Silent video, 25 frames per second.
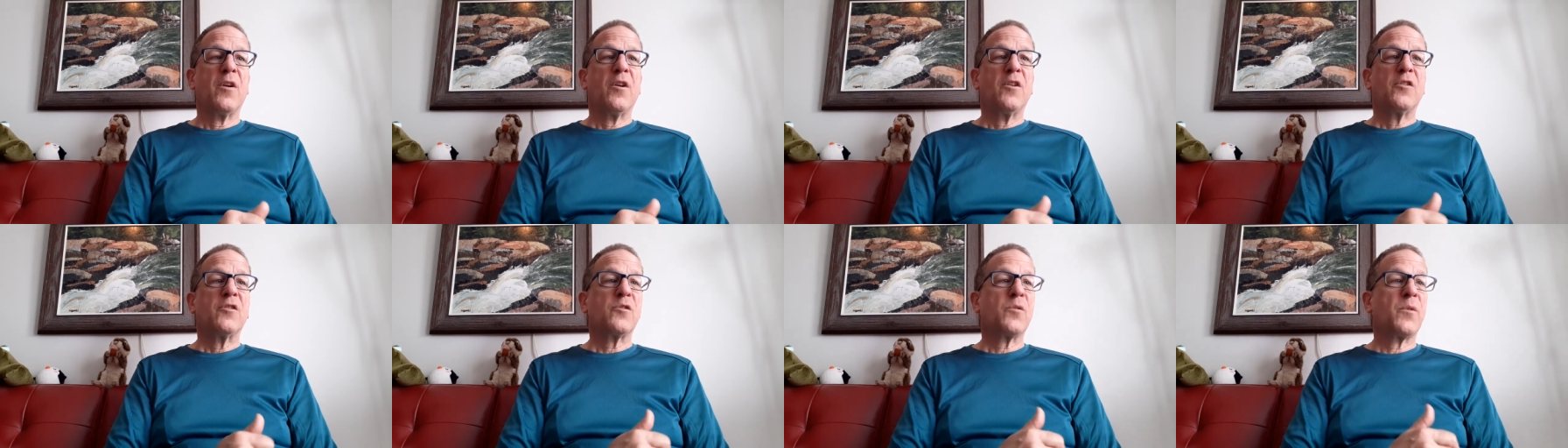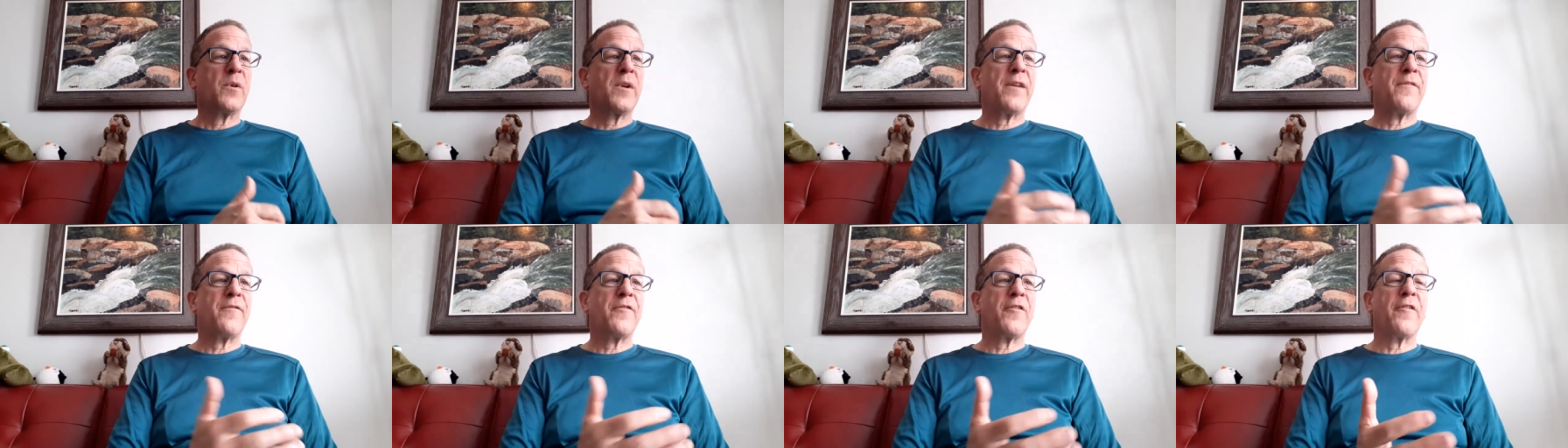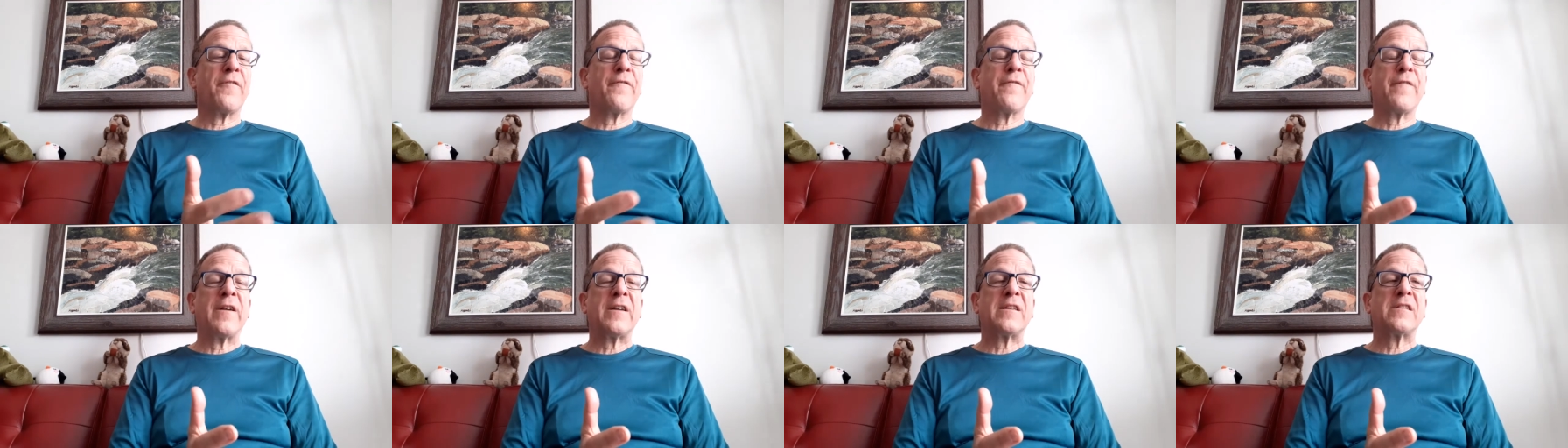So, whatever you're
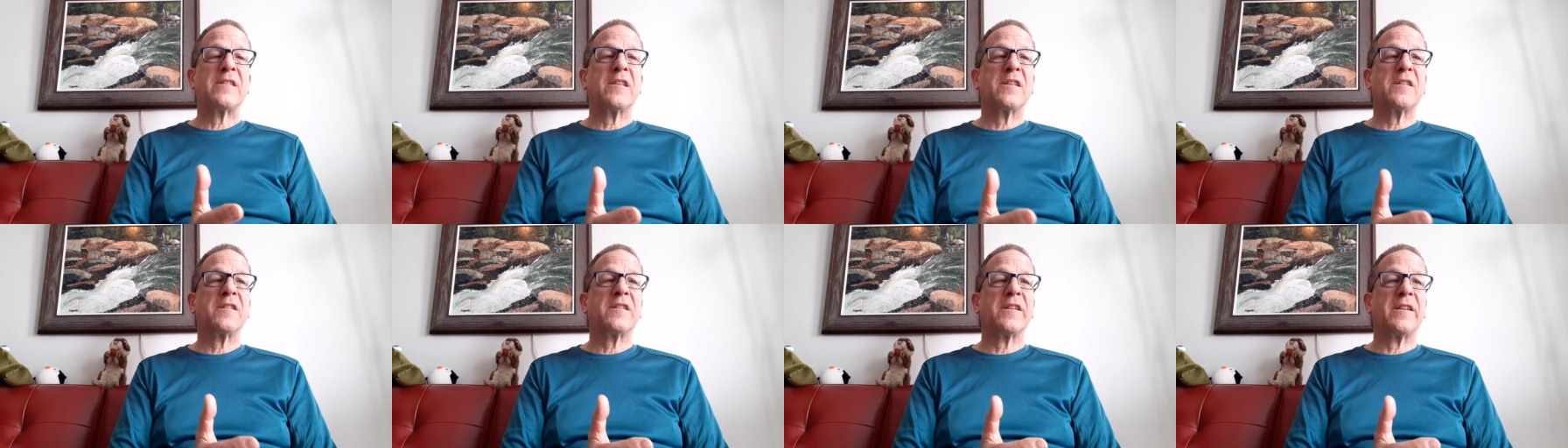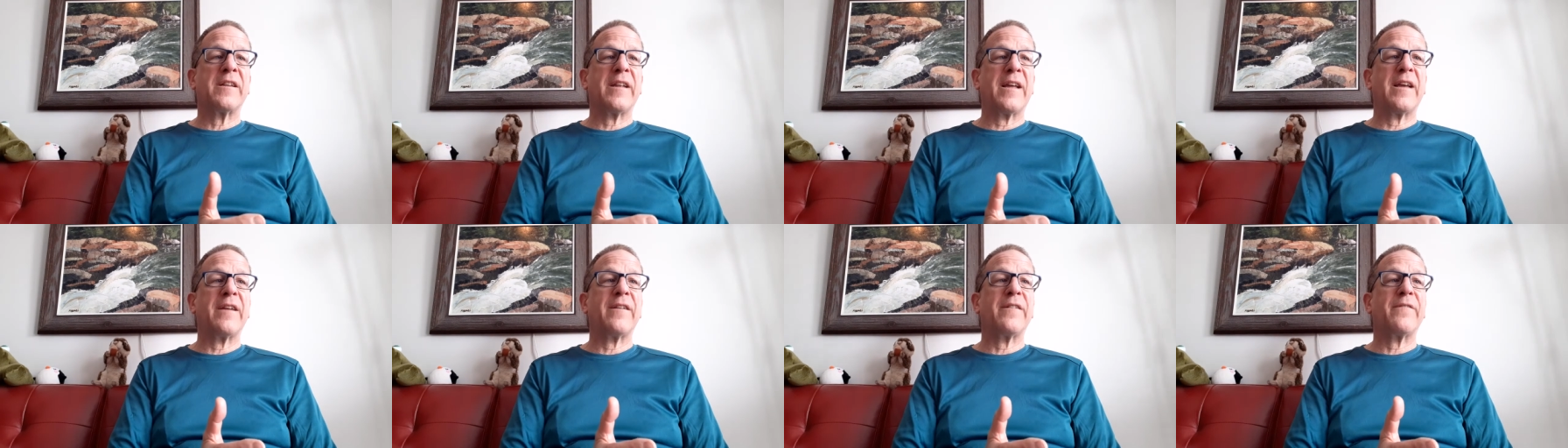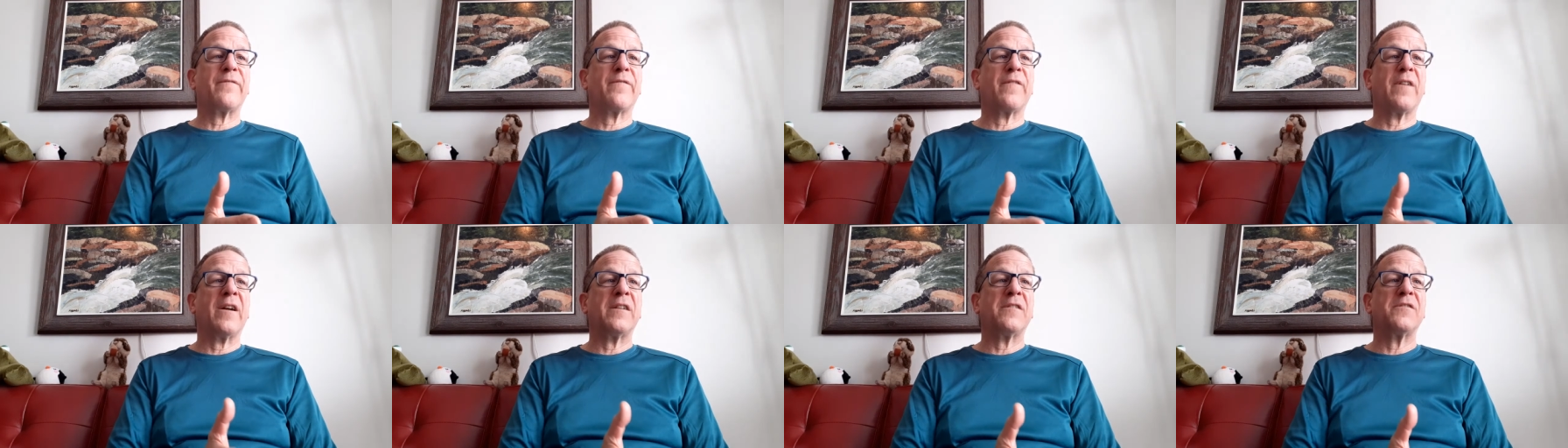facing today,
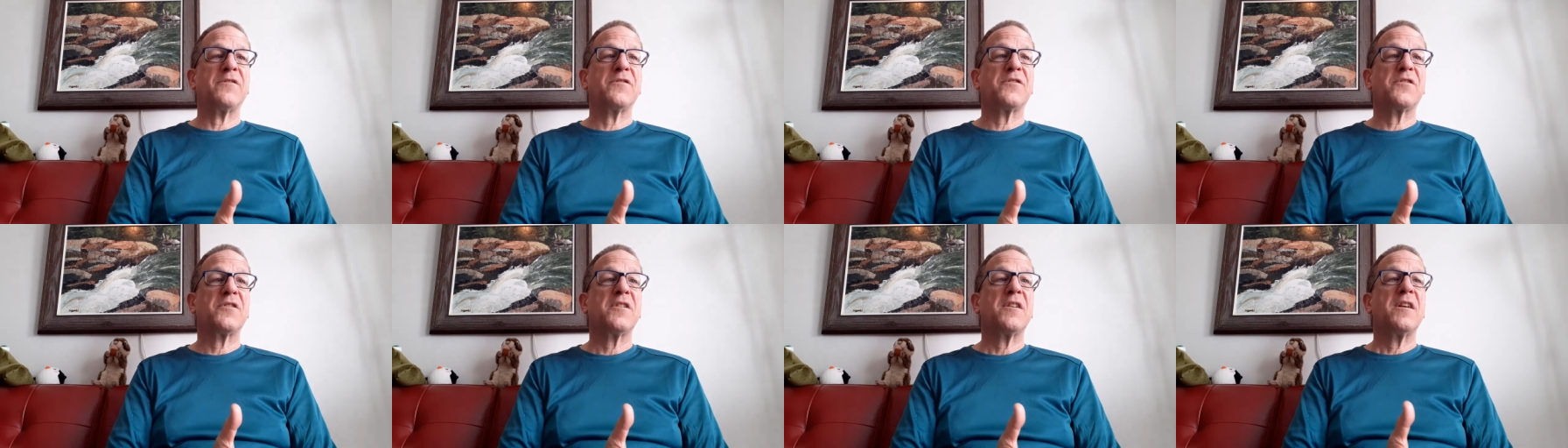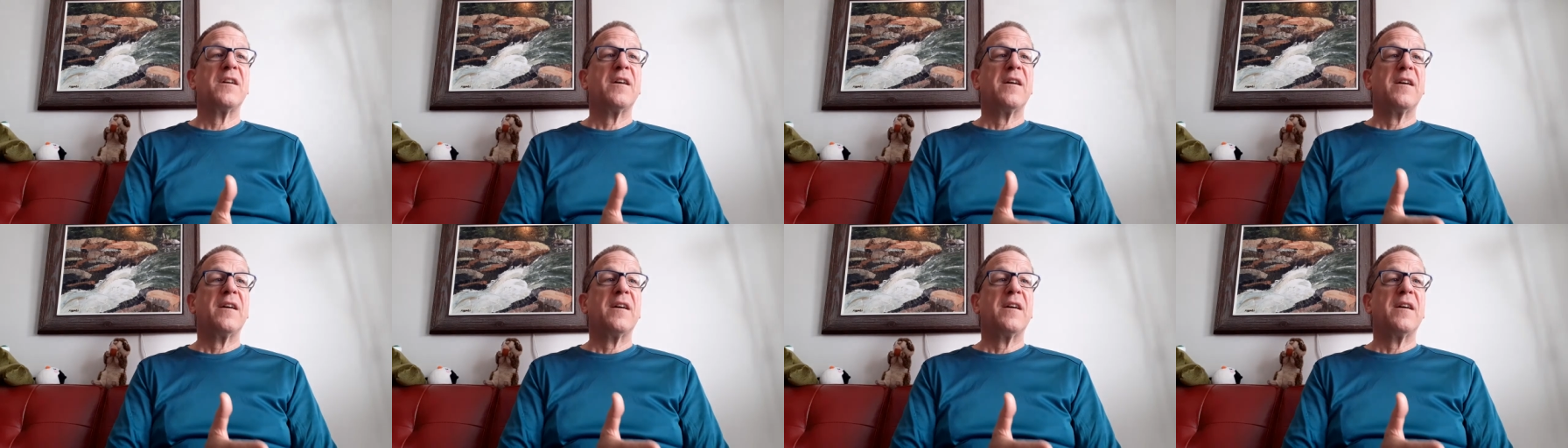friends,